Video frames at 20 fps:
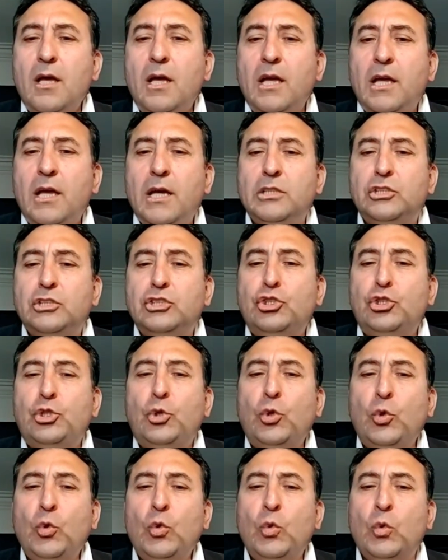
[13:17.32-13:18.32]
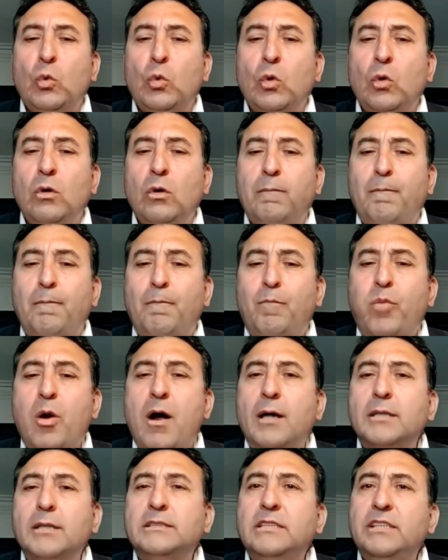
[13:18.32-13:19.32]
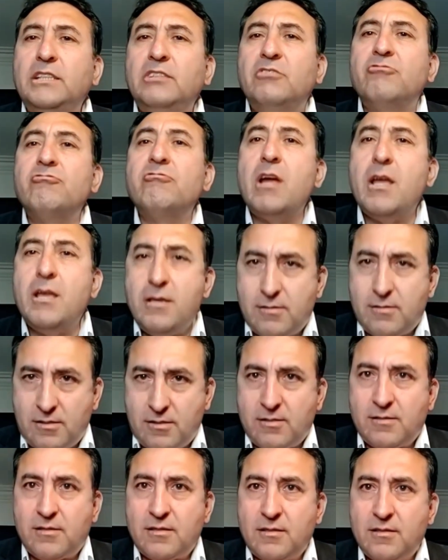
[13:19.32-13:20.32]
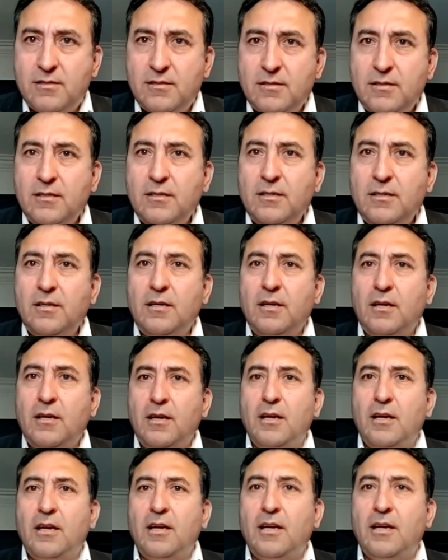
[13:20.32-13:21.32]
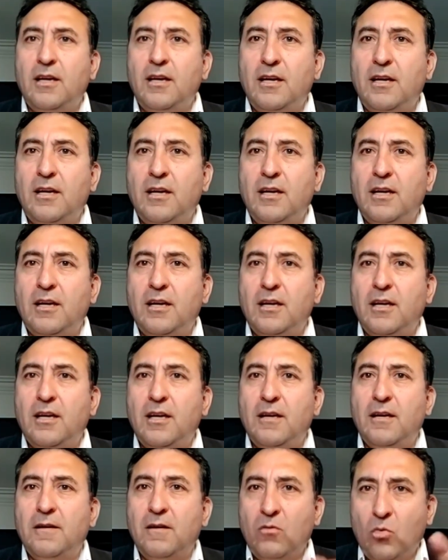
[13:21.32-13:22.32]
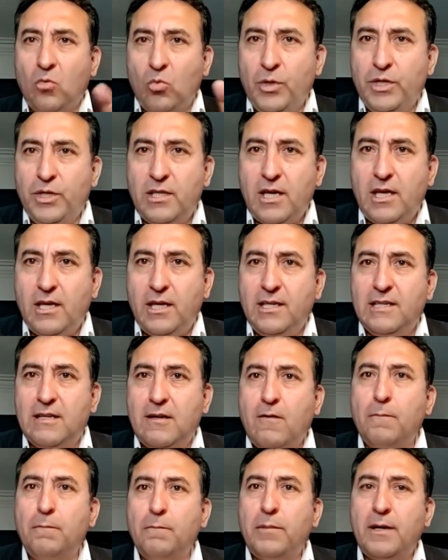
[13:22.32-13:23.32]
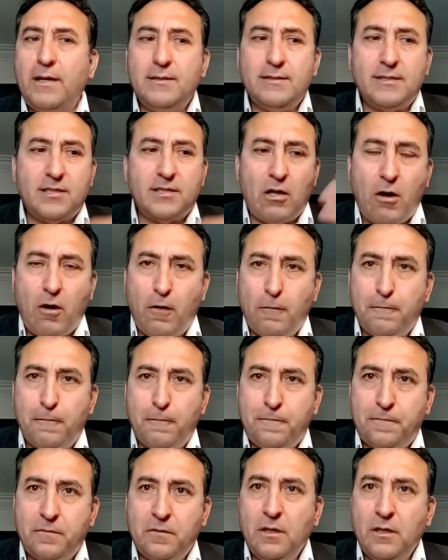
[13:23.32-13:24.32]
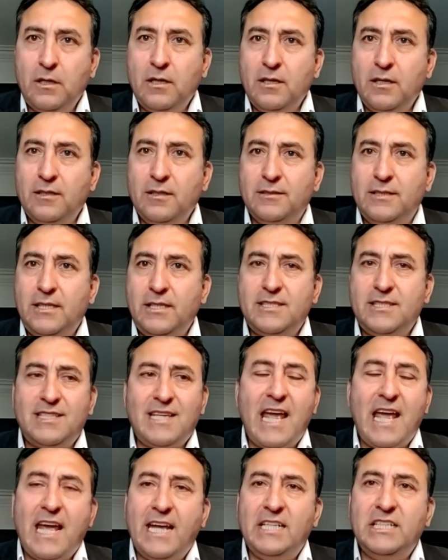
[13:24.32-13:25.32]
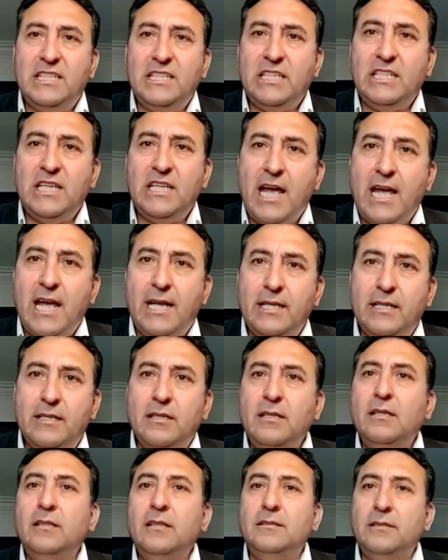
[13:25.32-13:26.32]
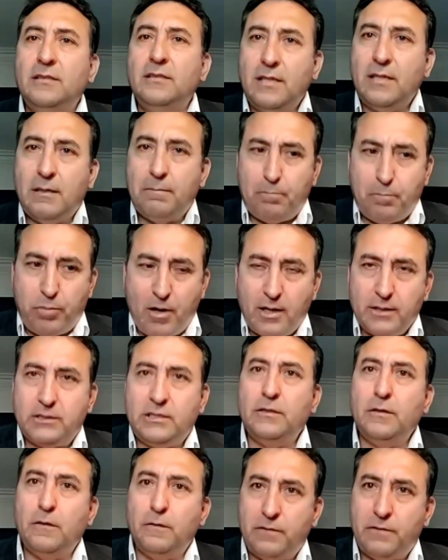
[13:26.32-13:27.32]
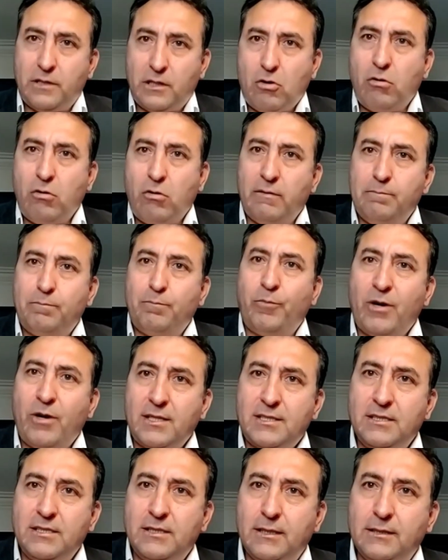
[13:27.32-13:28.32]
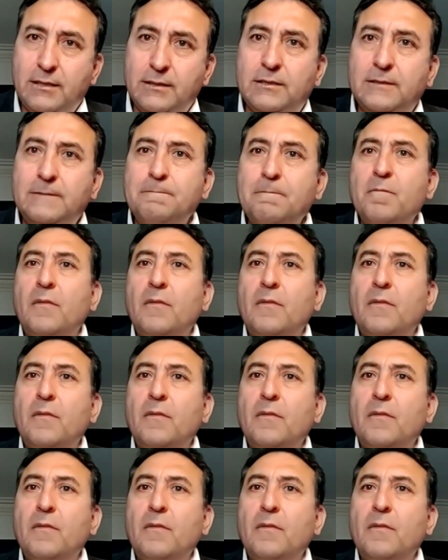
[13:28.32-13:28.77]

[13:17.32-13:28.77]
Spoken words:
a two-party race with the incumbents of this ADN, the party of the current president.